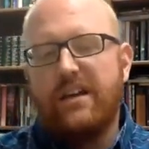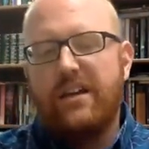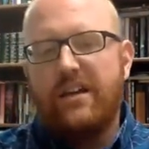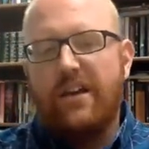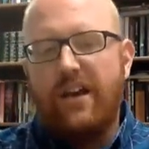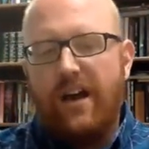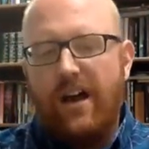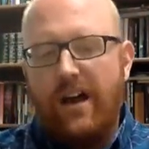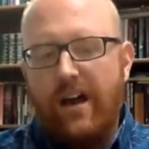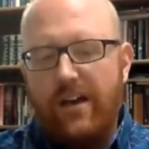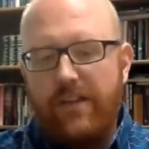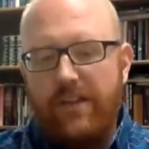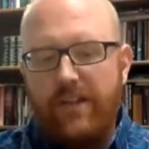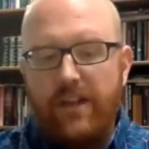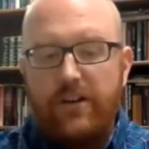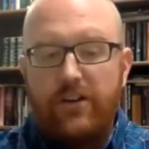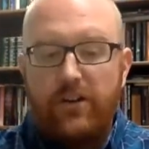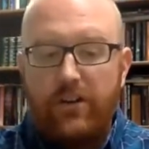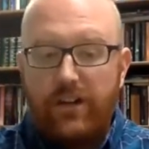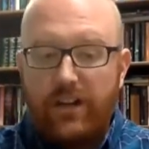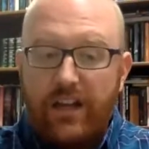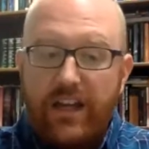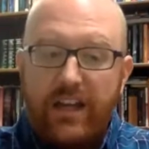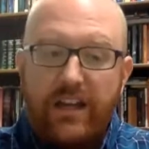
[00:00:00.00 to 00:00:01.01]
that
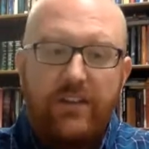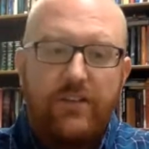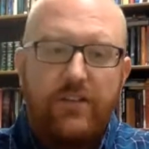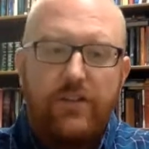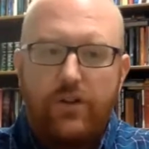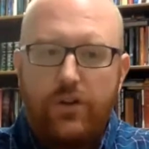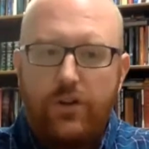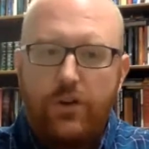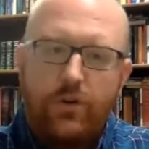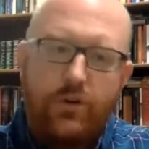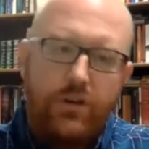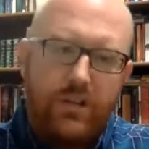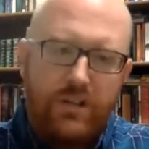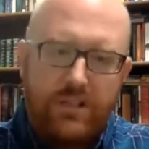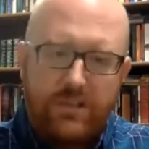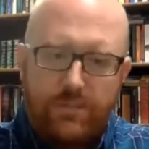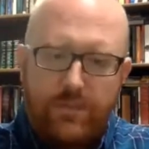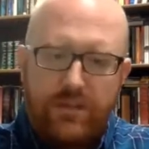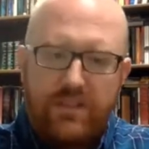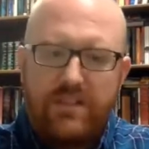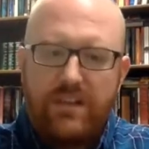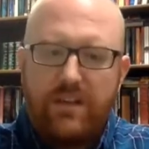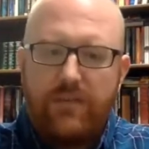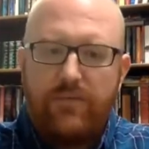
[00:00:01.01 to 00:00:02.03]
are linked to the
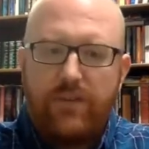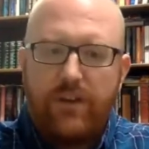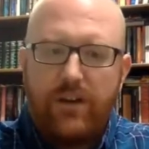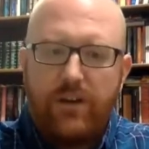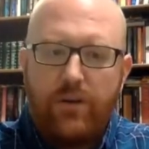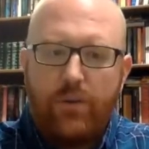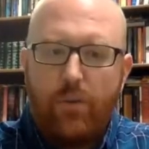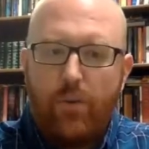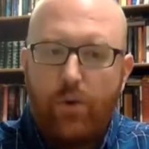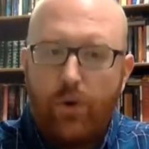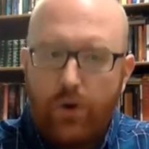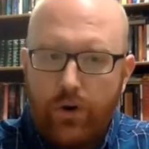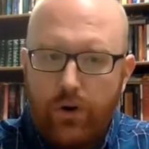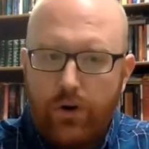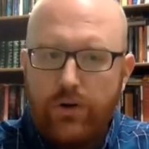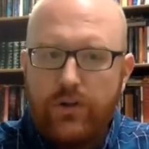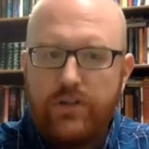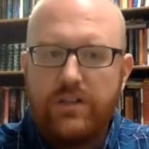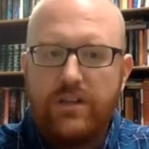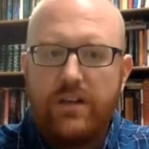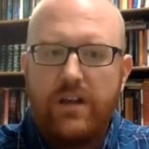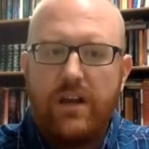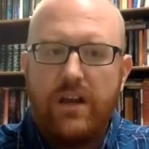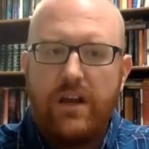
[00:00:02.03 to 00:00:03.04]
specific
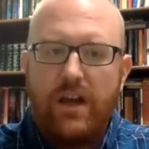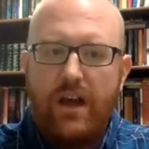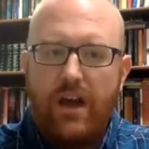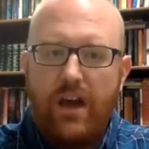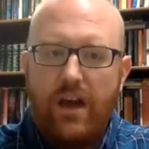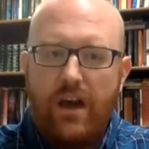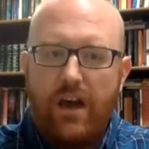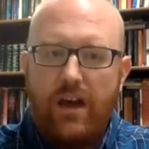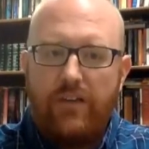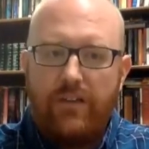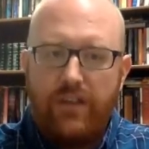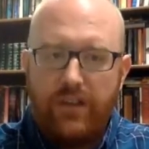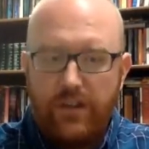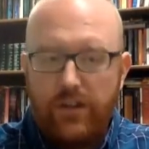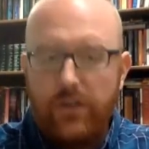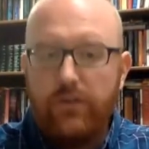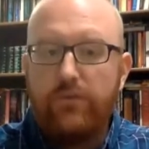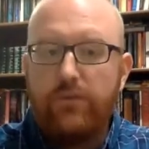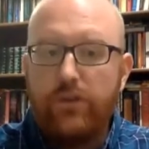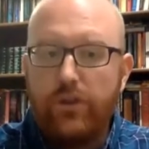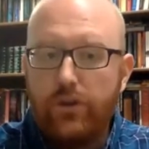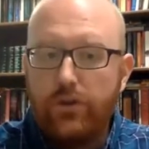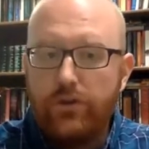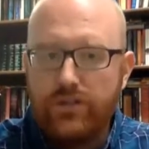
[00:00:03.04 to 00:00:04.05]
words that
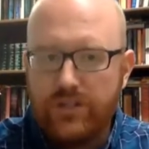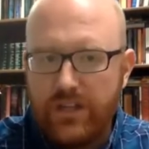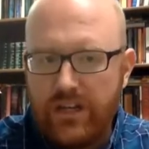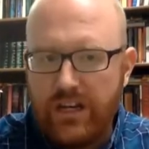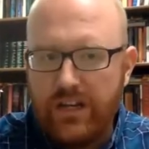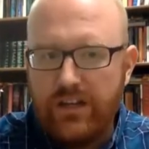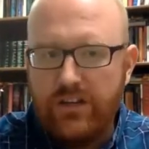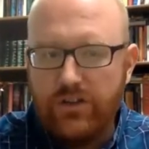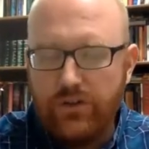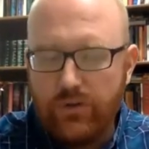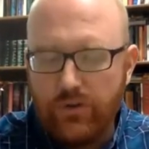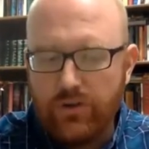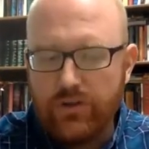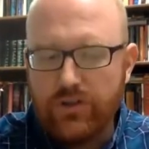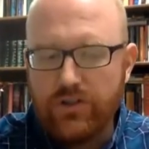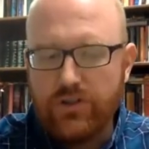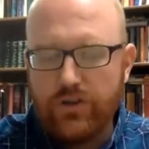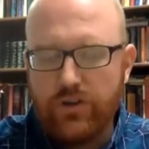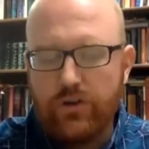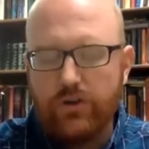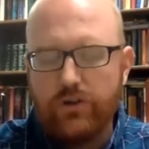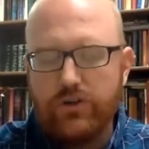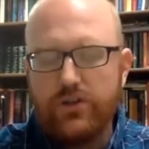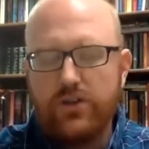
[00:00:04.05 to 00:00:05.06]
you've used in your
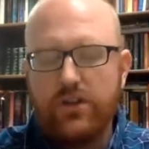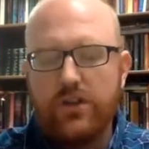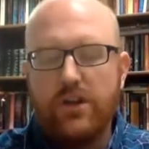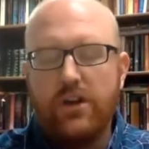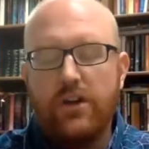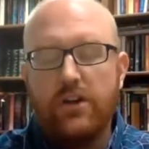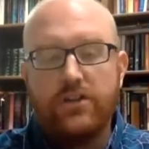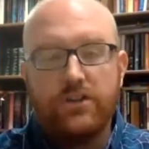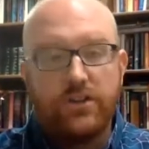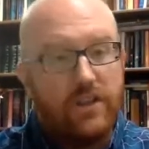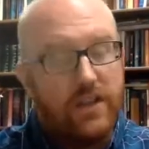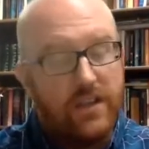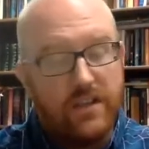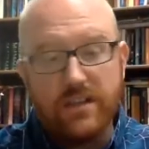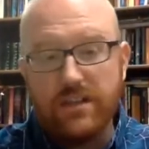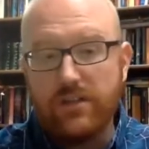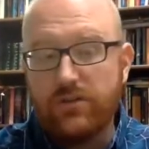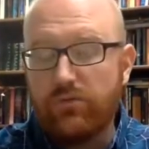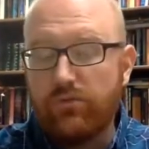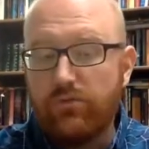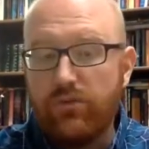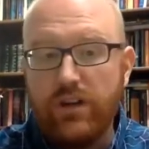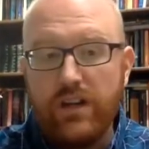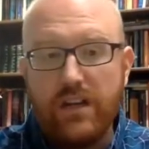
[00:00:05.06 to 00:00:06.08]
search. So this
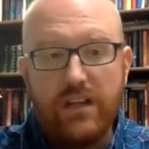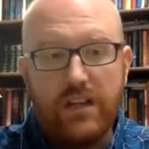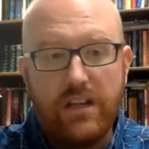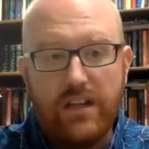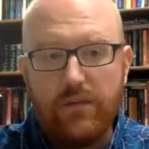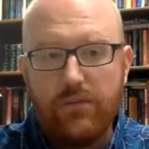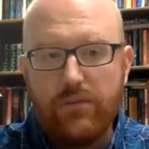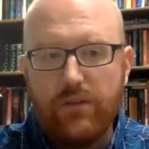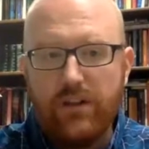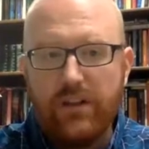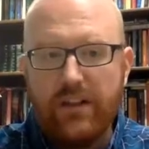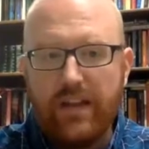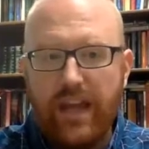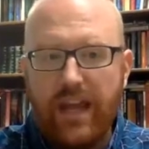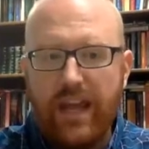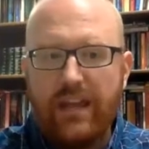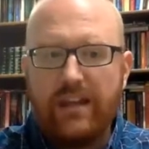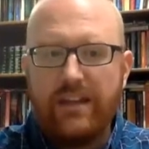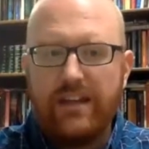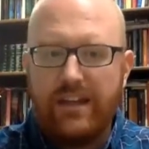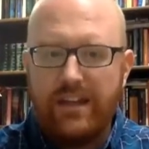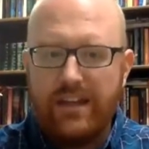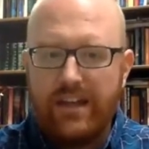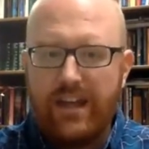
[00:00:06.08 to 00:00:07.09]
is really, really
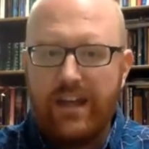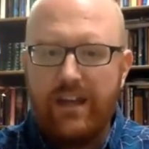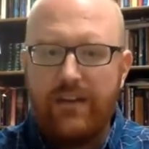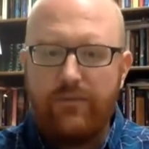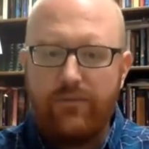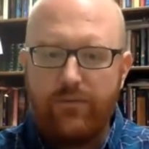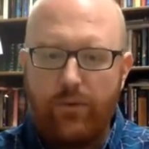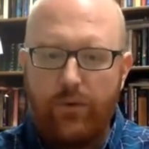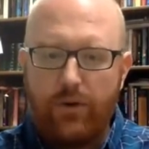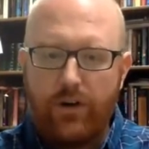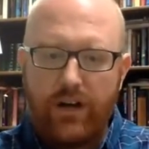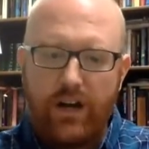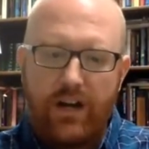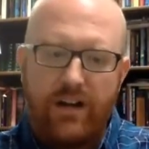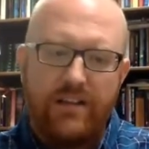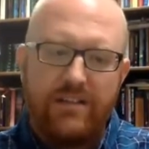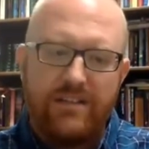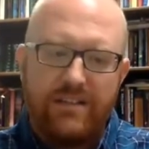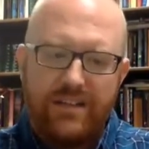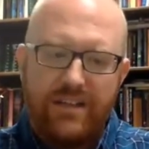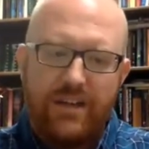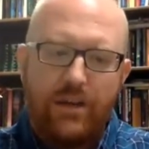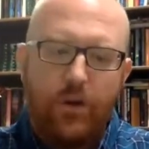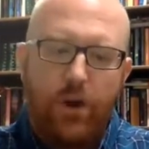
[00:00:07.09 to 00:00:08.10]
handy, again, for kind of
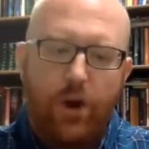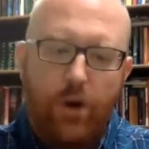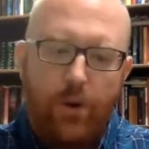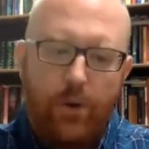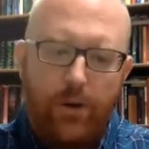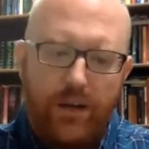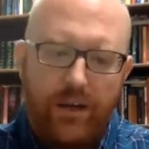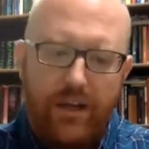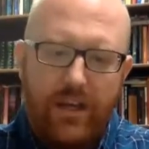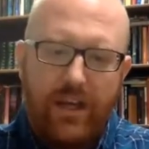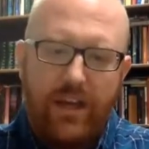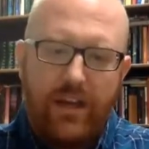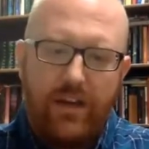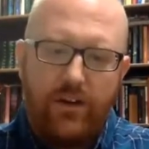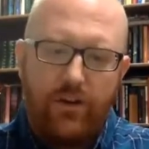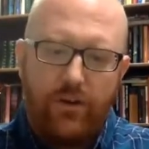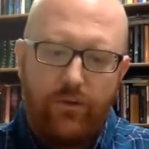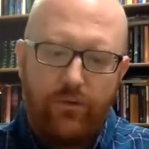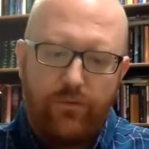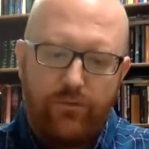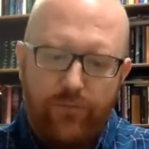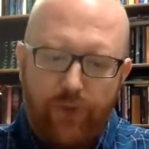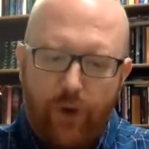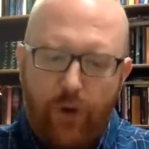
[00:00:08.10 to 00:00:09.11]
zeroing in
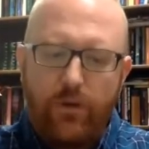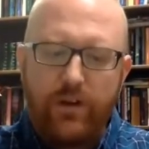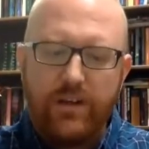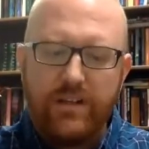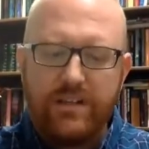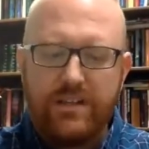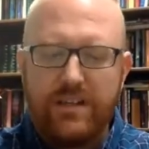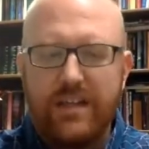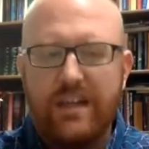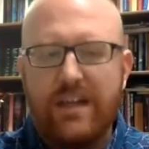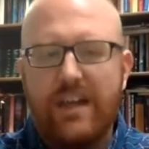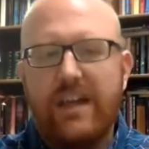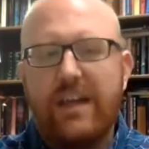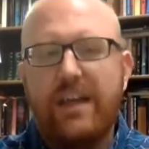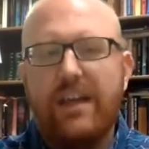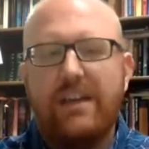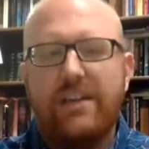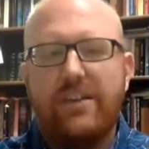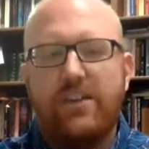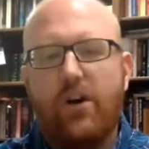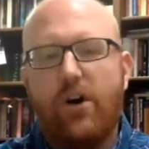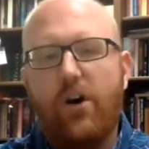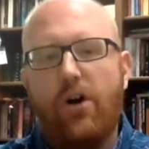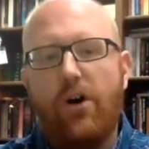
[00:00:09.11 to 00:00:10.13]
or focusing
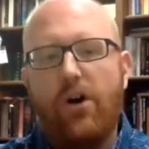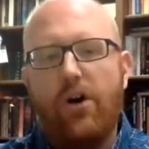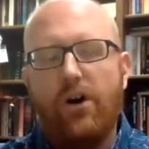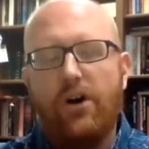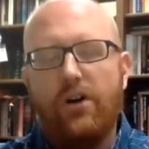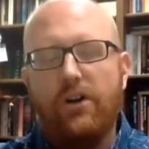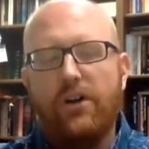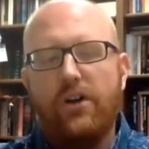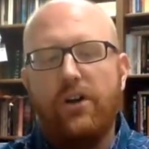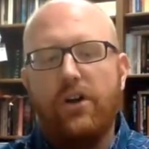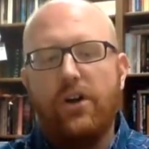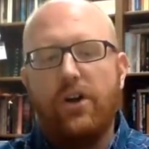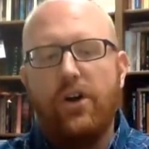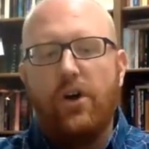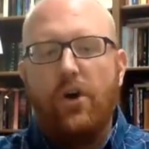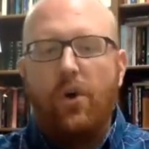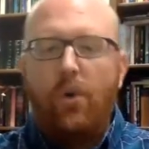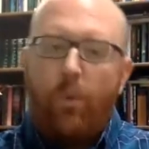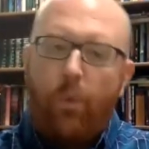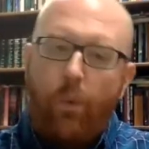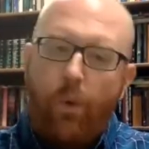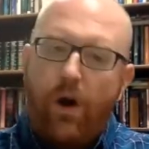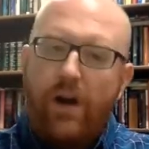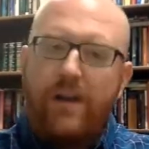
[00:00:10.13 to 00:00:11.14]
in on
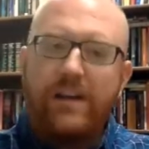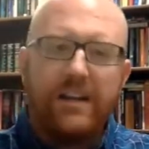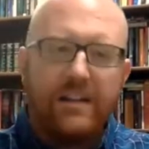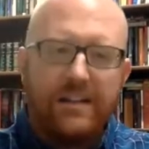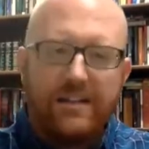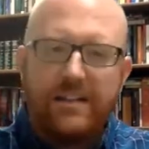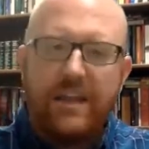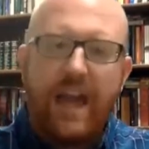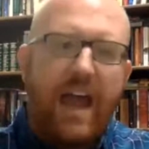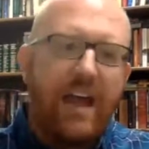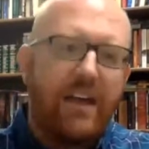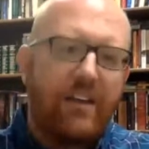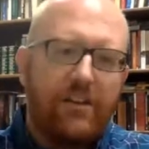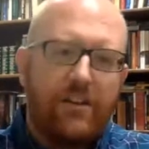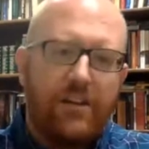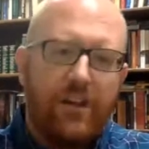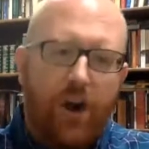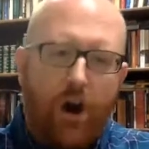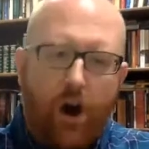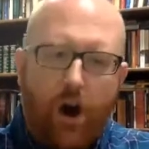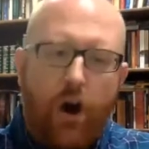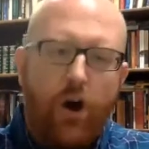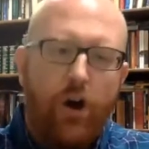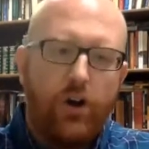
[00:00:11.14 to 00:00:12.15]
what exactly
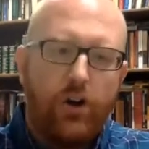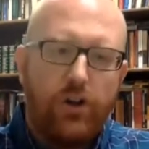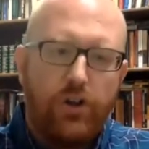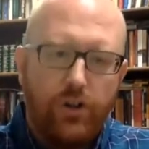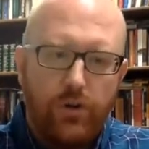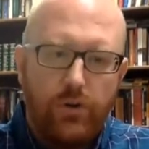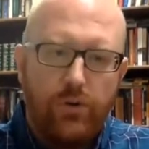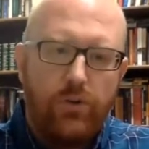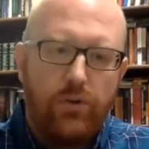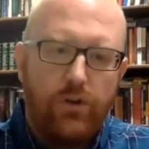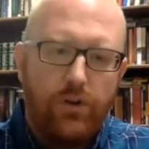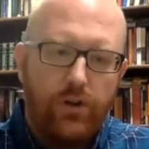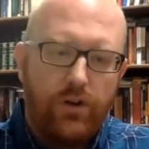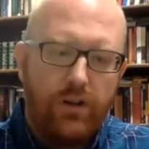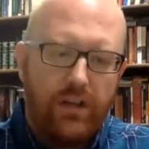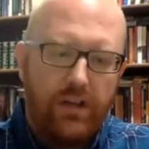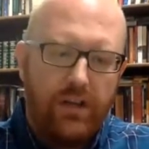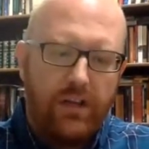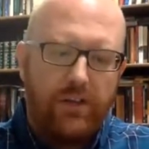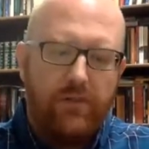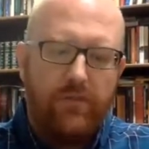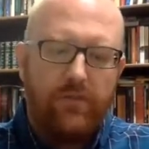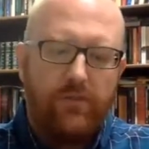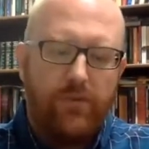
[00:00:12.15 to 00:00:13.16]
are you
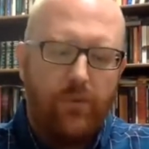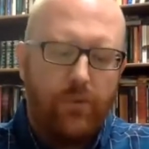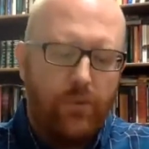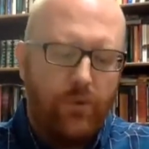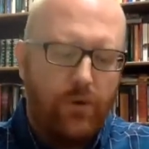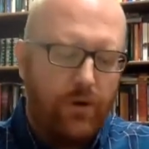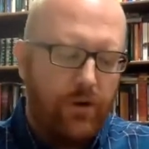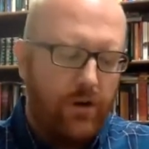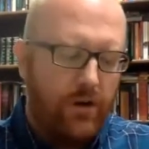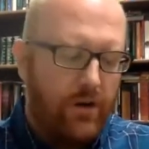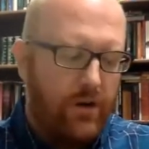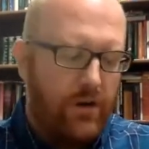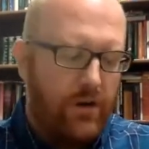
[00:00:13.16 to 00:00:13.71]
looking for